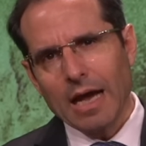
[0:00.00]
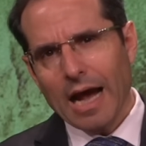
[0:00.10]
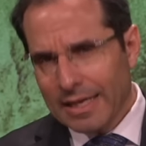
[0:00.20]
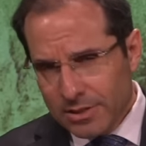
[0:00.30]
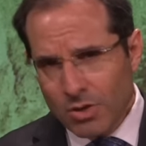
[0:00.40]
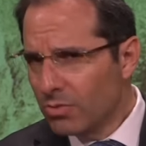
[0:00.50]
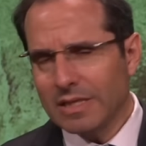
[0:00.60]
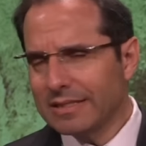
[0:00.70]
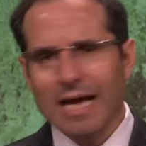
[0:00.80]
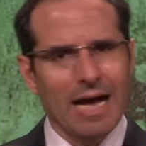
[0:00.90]
I know
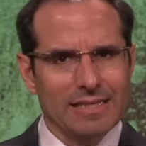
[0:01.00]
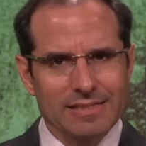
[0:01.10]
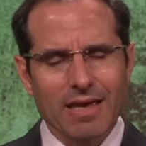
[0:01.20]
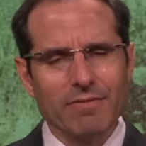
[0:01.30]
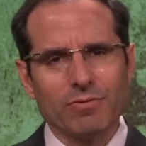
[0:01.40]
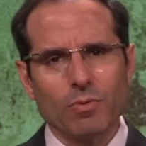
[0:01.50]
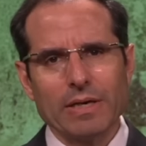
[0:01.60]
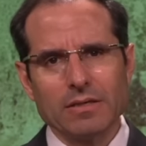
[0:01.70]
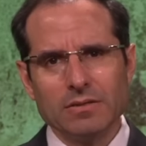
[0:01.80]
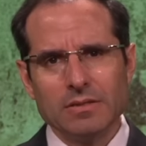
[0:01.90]
that God is
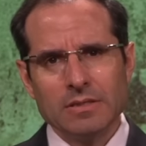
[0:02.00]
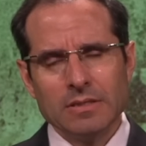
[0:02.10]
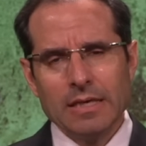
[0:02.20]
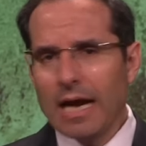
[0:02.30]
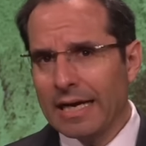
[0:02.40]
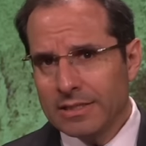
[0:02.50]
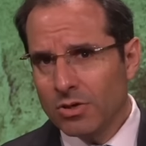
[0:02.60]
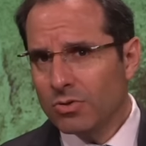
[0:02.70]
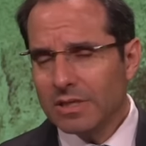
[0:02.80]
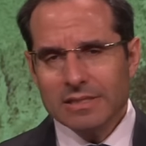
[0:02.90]
everywhere. I
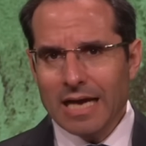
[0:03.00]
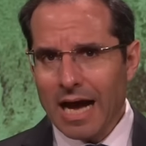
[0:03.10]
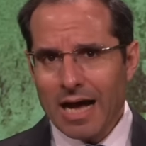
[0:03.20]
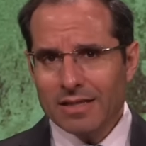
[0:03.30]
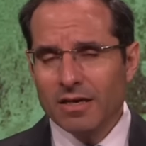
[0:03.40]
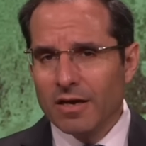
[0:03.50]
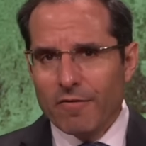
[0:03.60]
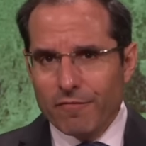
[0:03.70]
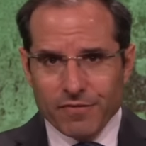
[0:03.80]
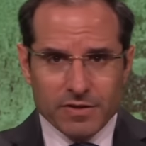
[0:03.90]
know that God
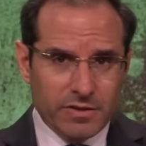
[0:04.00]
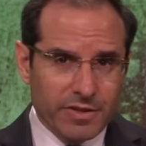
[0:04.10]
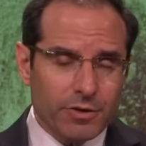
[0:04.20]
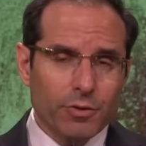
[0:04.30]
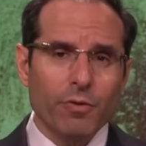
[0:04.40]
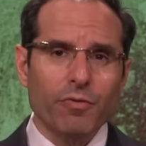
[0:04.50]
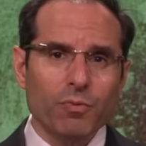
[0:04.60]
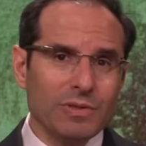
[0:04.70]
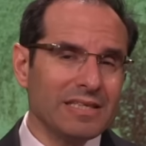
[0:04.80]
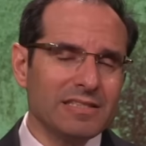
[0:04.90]
filled the earth
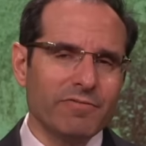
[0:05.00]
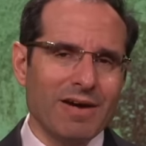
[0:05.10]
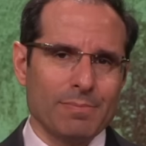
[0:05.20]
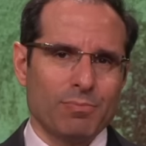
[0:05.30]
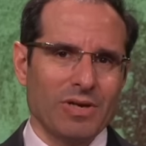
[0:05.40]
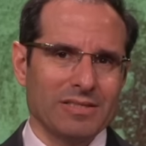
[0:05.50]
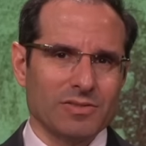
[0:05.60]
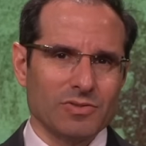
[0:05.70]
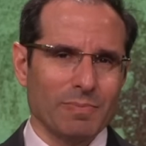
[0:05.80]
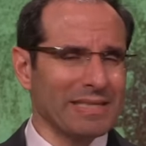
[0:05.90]
with His divine
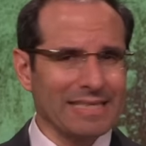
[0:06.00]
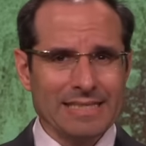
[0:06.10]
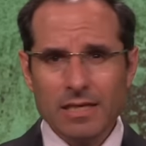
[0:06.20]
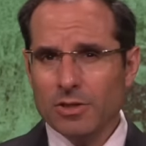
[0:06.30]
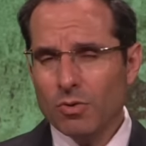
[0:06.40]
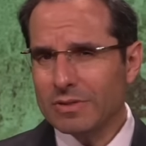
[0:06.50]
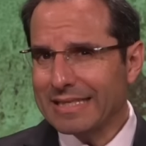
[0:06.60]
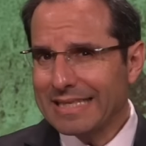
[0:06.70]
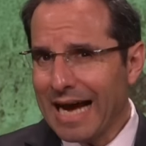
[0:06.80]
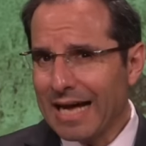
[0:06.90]
presence, but I didn't know
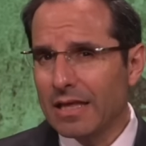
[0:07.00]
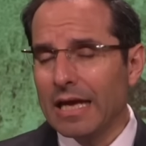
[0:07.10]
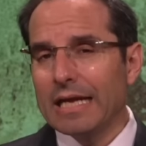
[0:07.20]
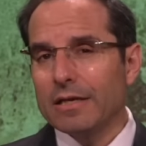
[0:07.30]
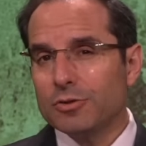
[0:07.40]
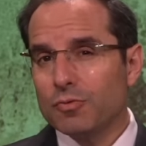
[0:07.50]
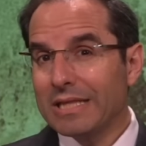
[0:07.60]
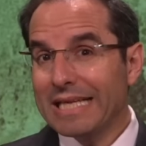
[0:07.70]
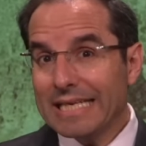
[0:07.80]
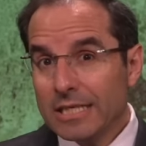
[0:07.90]
that God is
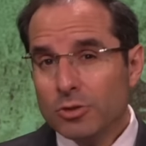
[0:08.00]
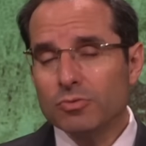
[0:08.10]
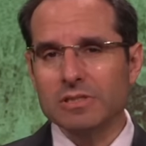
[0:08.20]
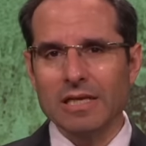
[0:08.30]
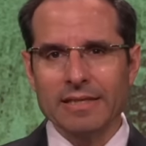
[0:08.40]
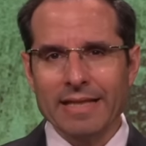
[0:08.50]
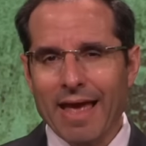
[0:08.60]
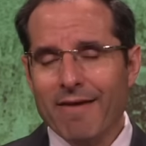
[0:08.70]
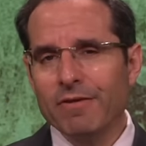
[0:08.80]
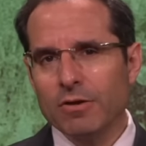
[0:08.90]
really interested in
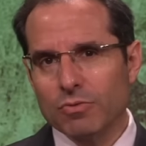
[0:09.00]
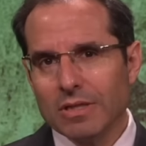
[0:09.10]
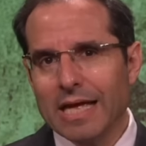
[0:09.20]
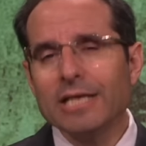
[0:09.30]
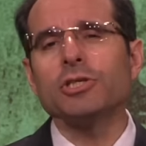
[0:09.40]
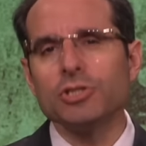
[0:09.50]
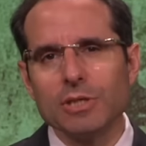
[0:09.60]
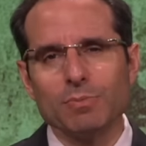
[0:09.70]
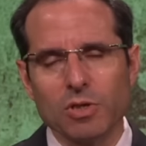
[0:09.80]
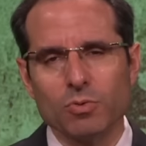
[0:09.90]
having
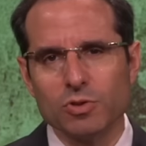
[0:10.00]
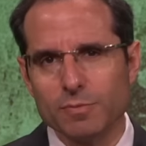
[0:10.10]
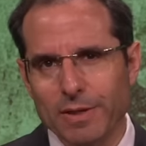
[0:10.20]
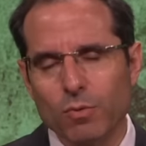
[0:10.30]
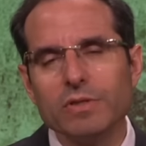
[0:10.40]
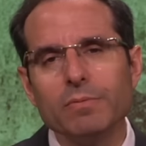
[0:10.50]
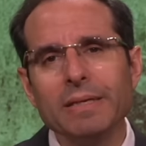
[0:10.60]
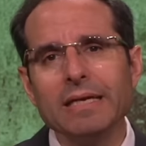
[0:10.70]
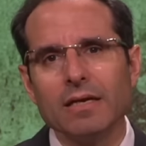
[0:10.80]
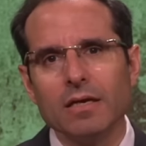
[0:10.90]
relationships, so to speak, with
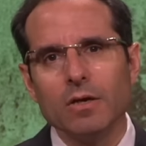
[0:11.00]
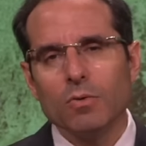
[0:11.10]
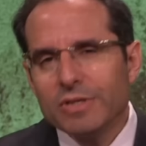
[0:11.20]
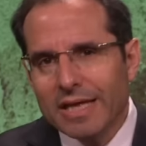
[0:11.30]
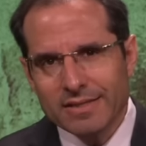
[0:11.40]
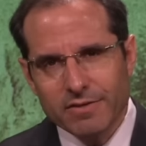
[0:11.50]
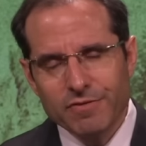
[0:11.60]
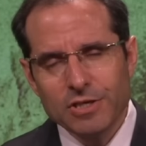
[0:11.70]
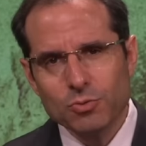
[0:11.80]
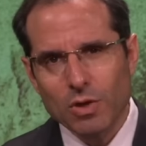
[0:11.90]
me, with the
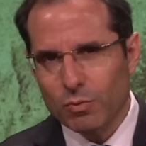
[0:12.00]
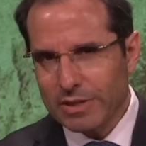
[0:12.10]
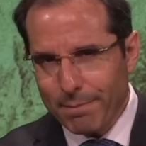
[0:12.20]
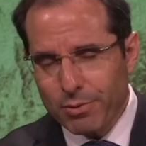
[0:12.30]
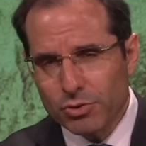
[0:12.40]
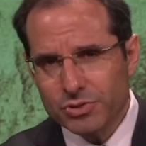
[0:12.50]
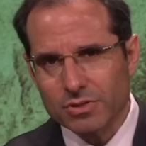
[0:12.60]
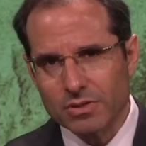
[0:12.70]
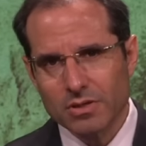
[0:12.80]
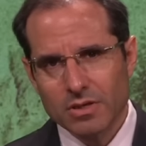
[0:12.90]
individual, with the
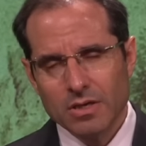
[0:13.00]
person.